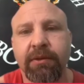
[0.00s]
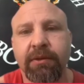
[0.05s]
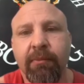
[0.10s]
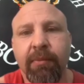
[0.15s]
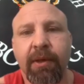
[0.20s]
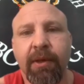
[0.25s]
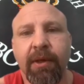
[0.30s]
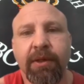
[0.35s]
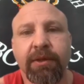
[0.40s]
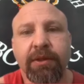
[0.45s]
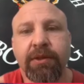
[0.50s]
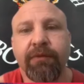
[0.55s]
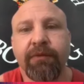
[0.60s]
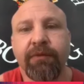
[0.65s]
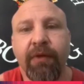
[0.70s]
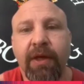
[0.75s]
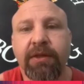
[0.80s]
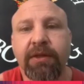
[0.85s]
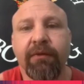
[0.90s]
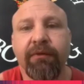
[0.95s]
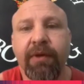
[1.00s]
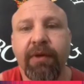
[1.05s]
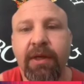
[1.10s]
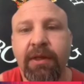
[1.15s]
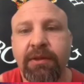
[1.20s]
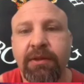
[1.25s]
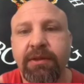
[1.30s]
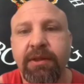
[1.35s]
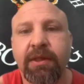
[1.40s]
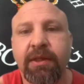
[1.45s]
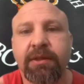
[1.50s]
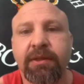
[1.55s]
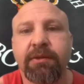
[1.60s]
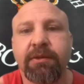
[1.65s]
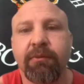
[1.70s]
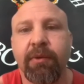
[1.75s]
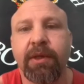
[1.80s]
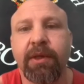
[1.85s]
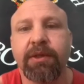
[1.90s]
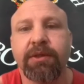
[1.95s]
but he just fights off of instincts and
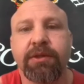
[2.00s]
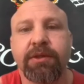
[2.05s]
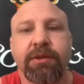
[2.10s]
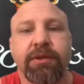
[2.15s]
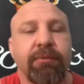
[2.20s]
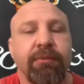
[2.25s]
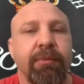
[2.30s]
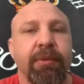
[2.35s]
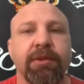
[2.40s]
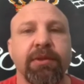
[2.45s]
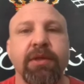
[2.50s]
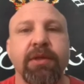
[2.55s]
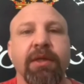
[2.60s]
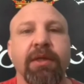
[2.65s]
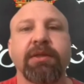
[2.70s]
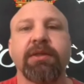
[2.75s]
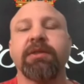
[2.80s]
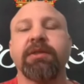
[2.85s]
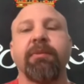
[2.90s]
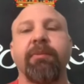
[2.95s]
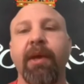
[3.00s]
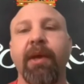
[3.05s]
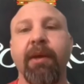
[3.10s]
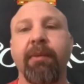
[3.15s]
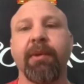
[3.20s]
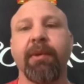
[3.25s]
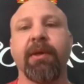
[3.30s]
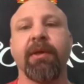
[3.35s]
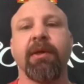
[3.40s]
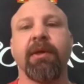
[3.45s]
what he's been taught since a baby.